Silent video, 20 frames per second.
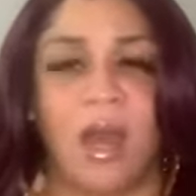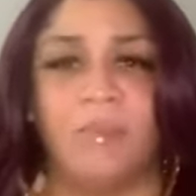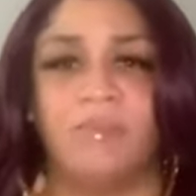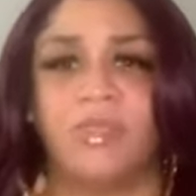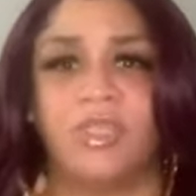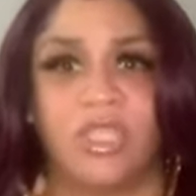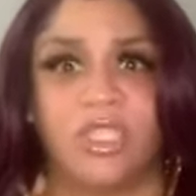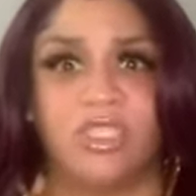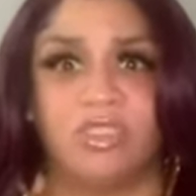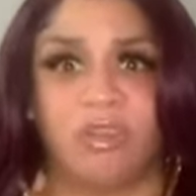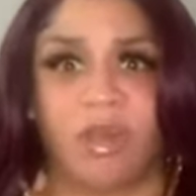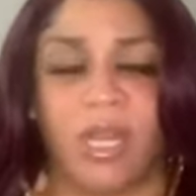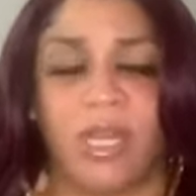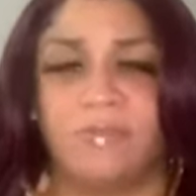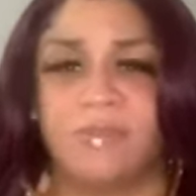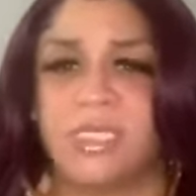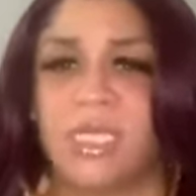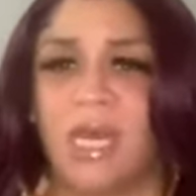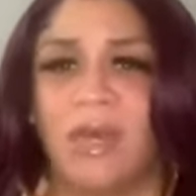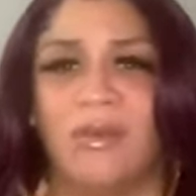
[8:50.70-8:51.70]
The
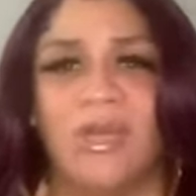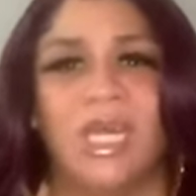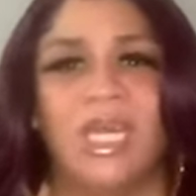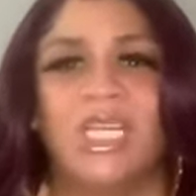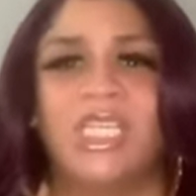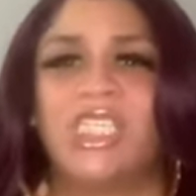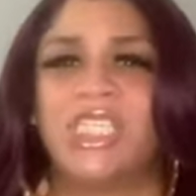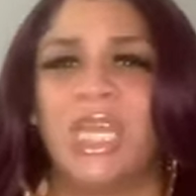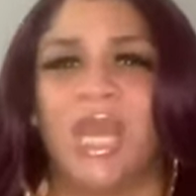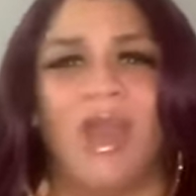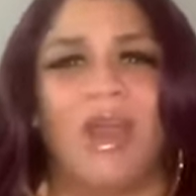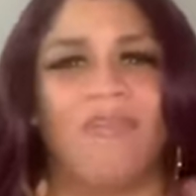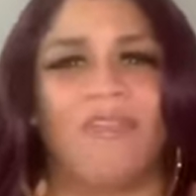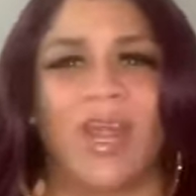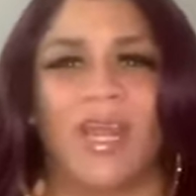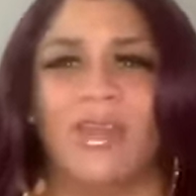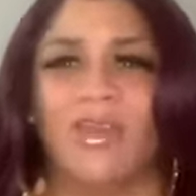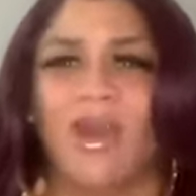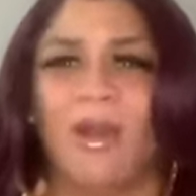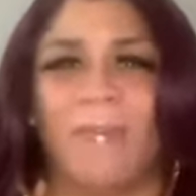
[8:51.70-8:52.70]
Dream. So she
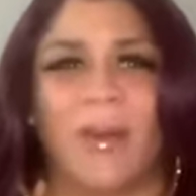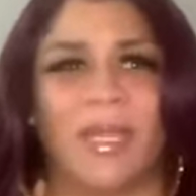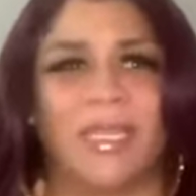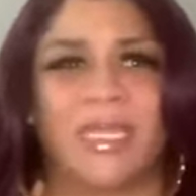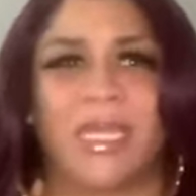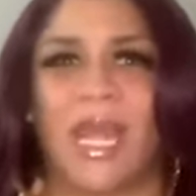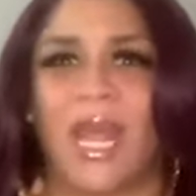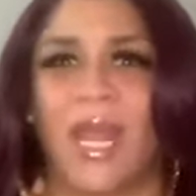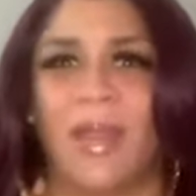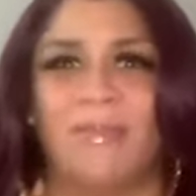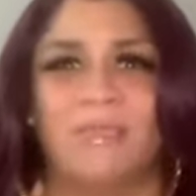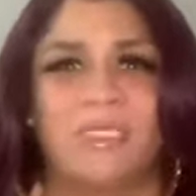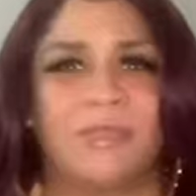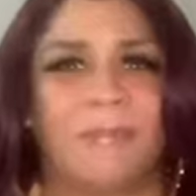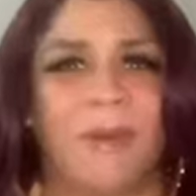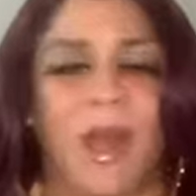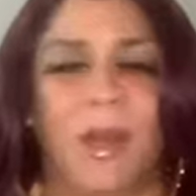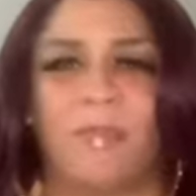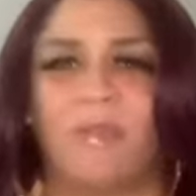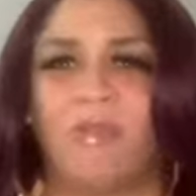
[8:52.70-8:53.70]
already know about the cameras, the
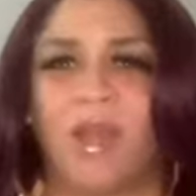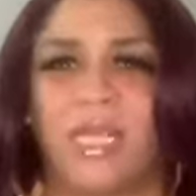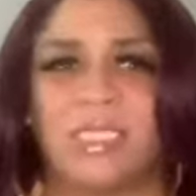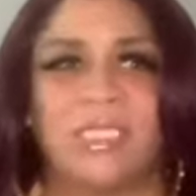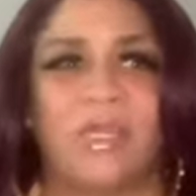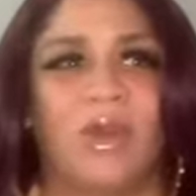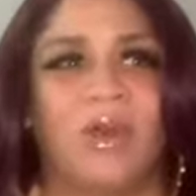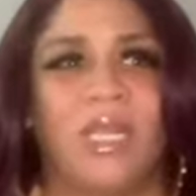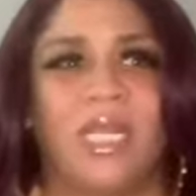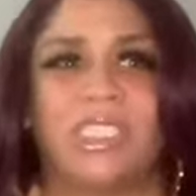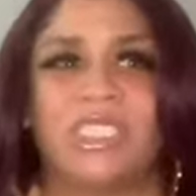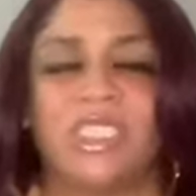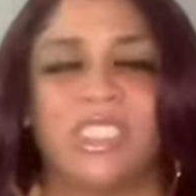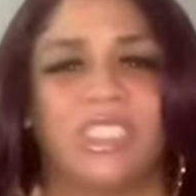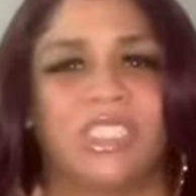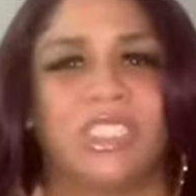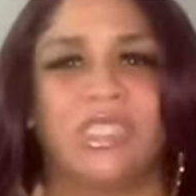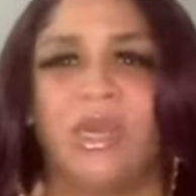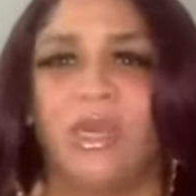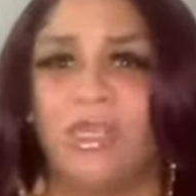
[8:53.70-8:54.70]
paparazzi, all that shit.
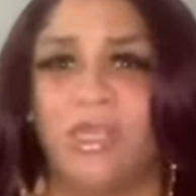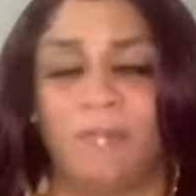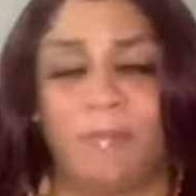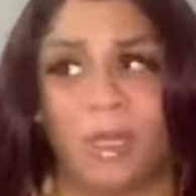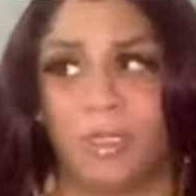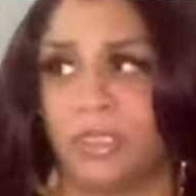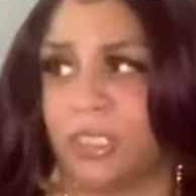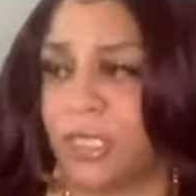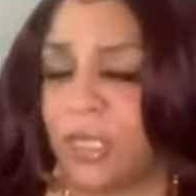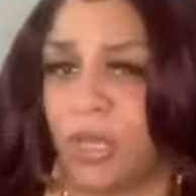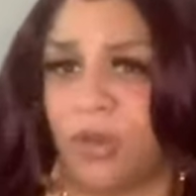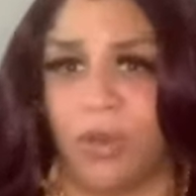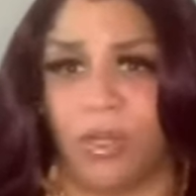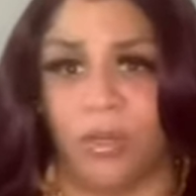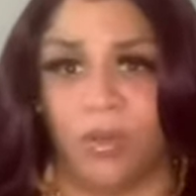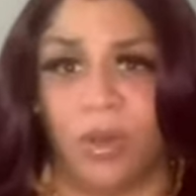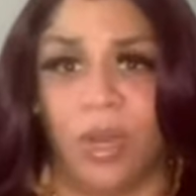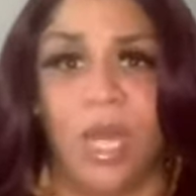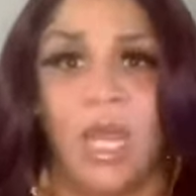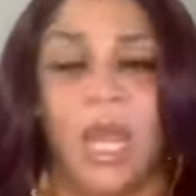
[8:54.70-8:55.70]
She know you supposed to throw it
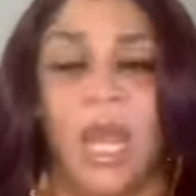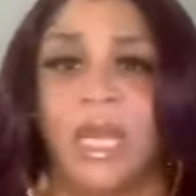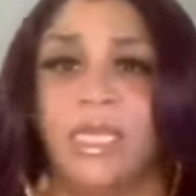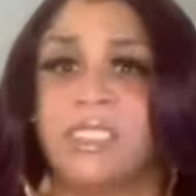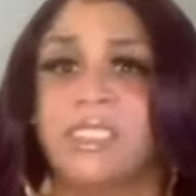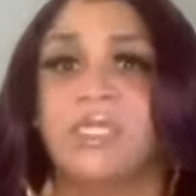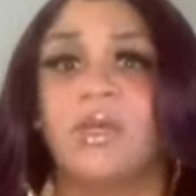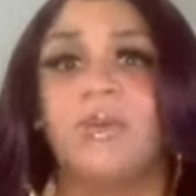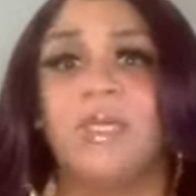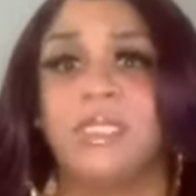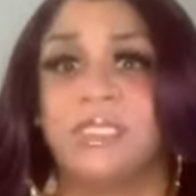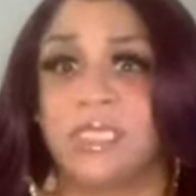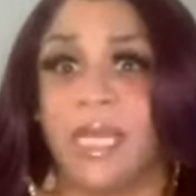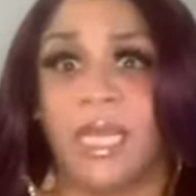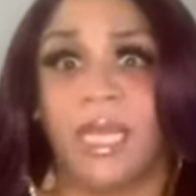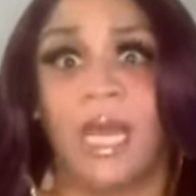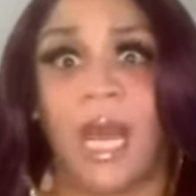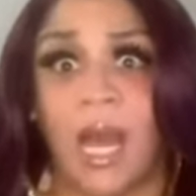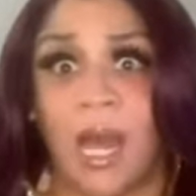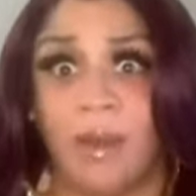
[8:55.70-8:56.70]
on as soon as
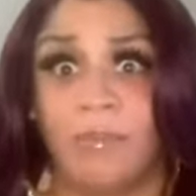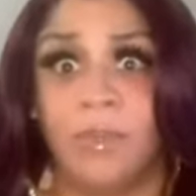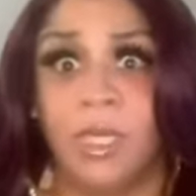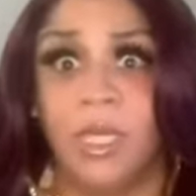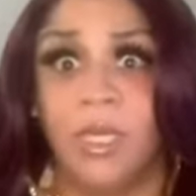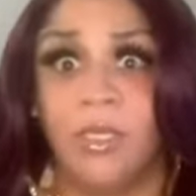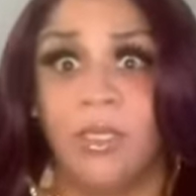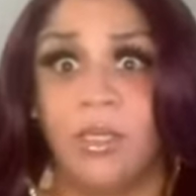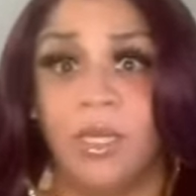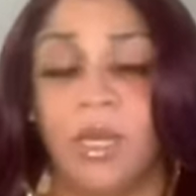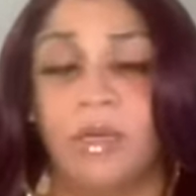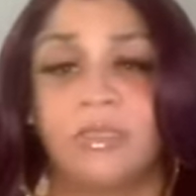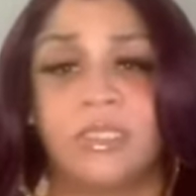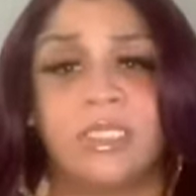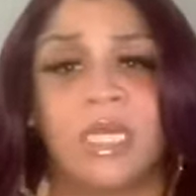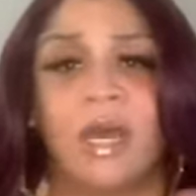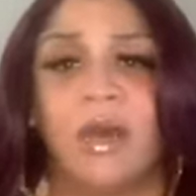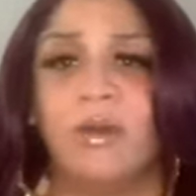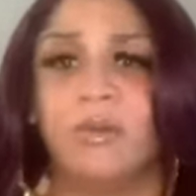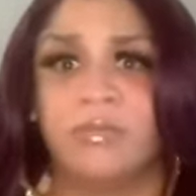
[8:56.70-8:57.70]
they come. You know,
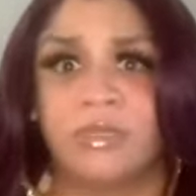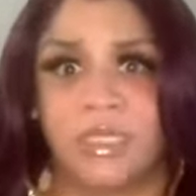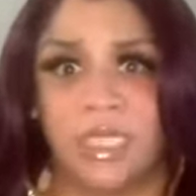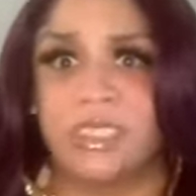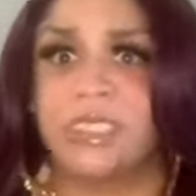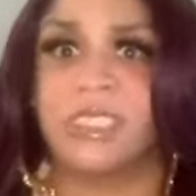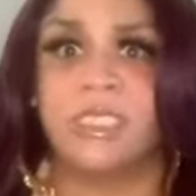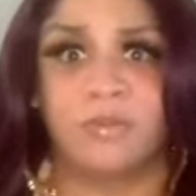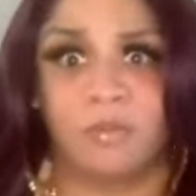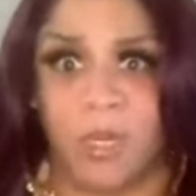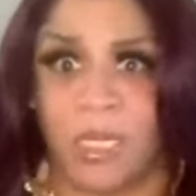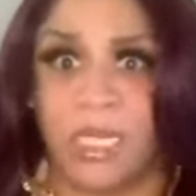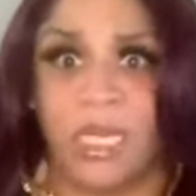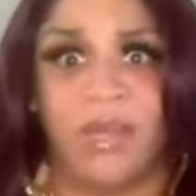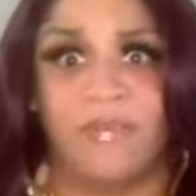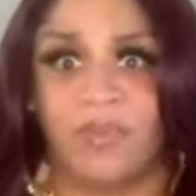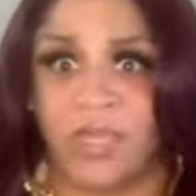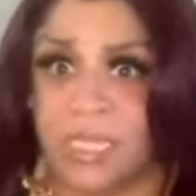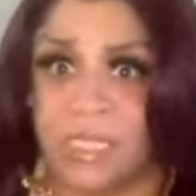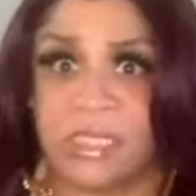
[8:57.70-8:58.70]
so this is what
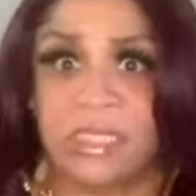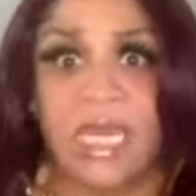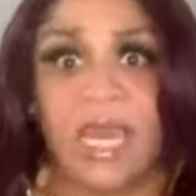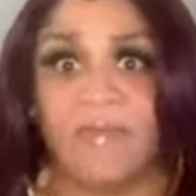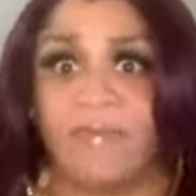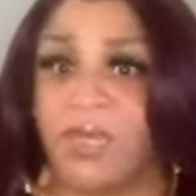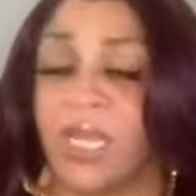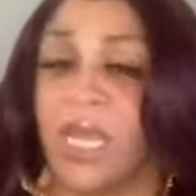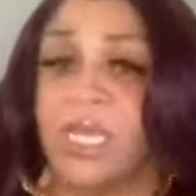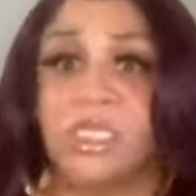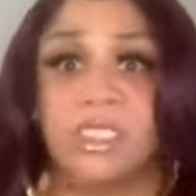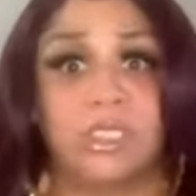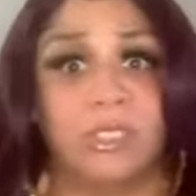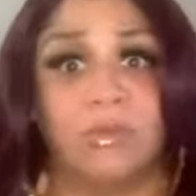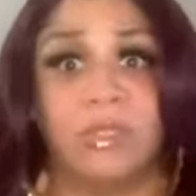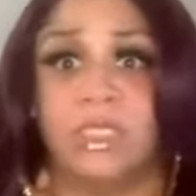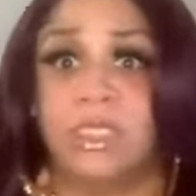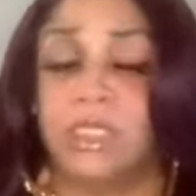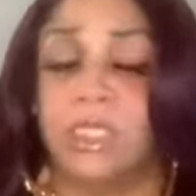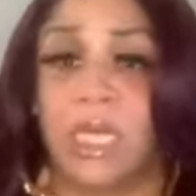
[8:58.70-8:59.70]
Nivea is giving as
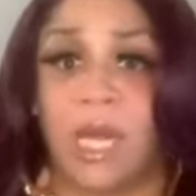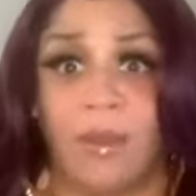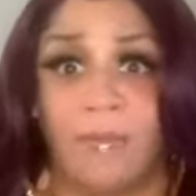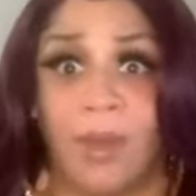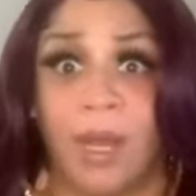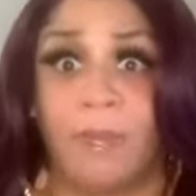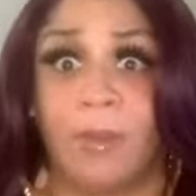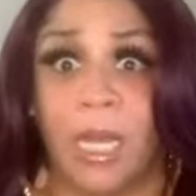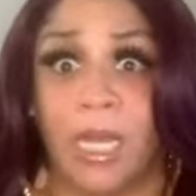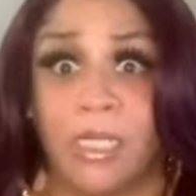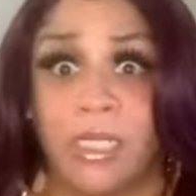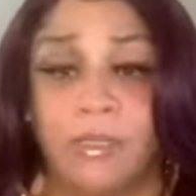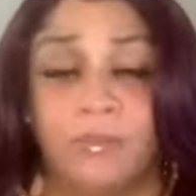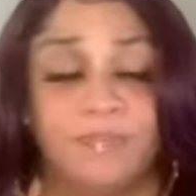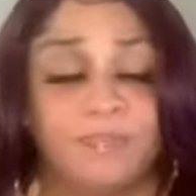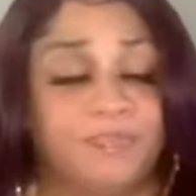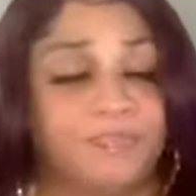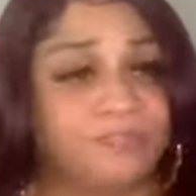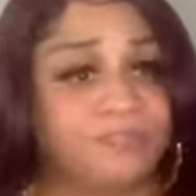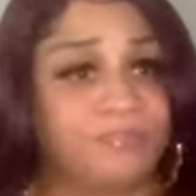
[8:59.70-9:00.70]
soon as she come up, honey.
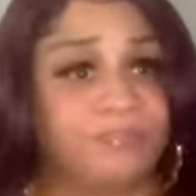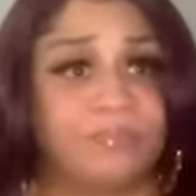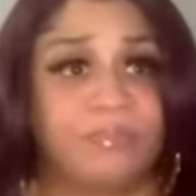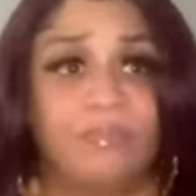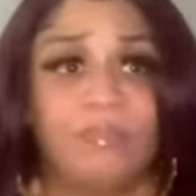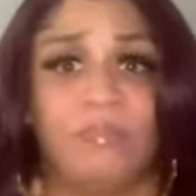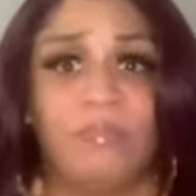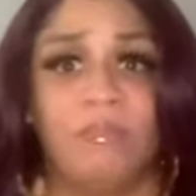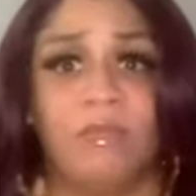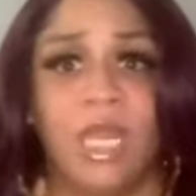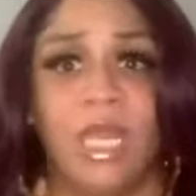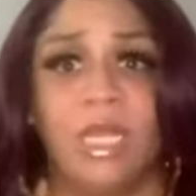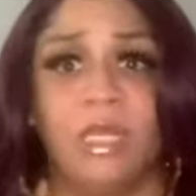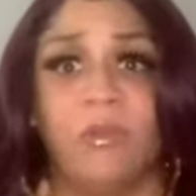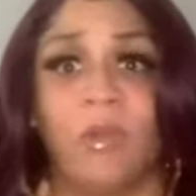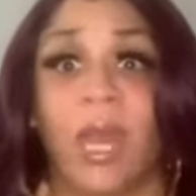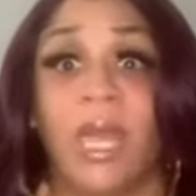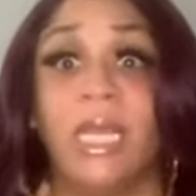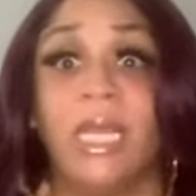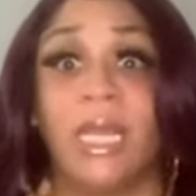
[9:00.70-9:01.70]

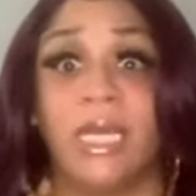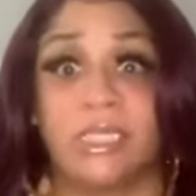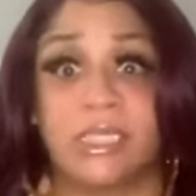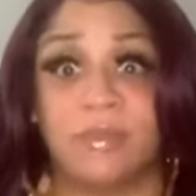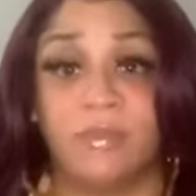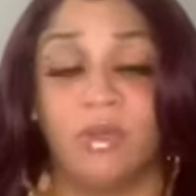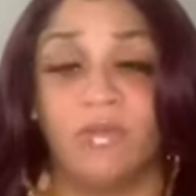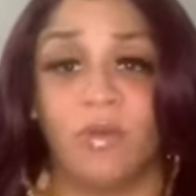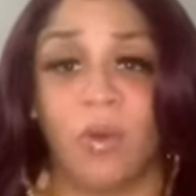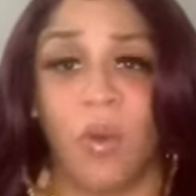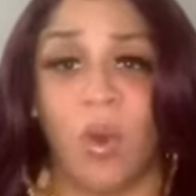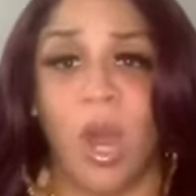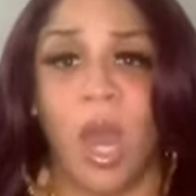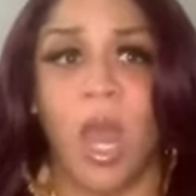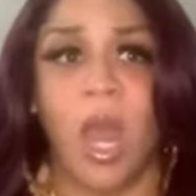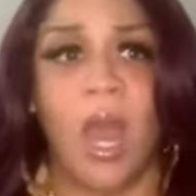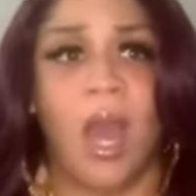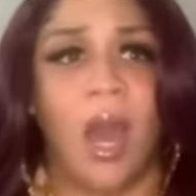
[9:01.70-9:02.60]
Anyway, let's move on.